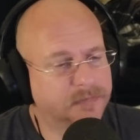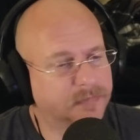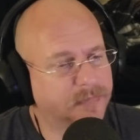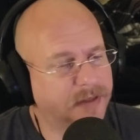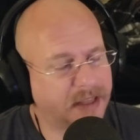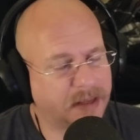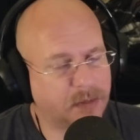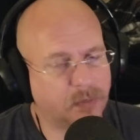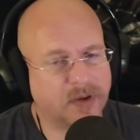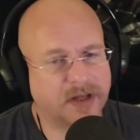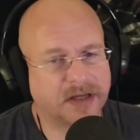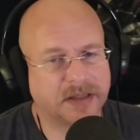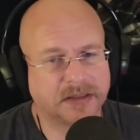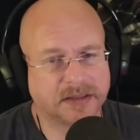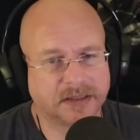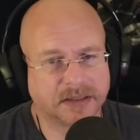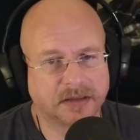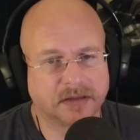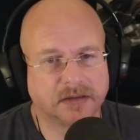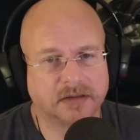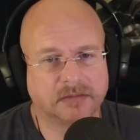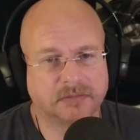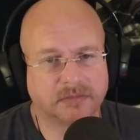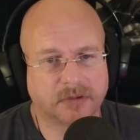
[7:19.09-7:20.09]
they went a
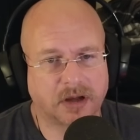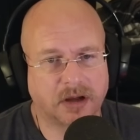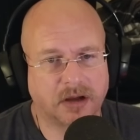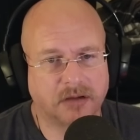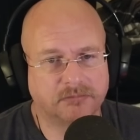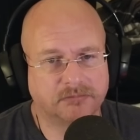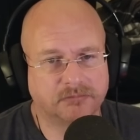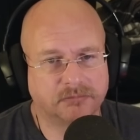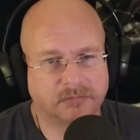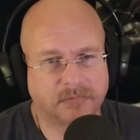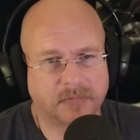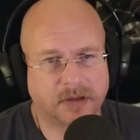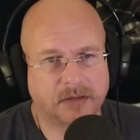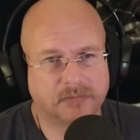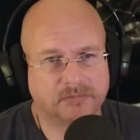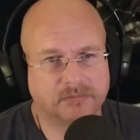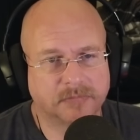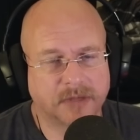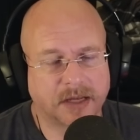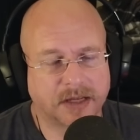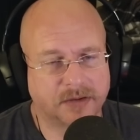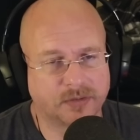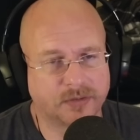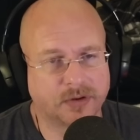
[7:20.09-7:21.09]
little, uh,
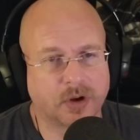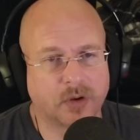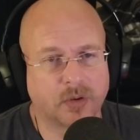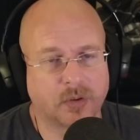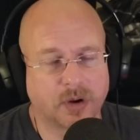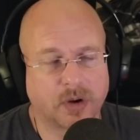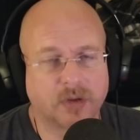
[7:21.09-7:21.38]
I don't know,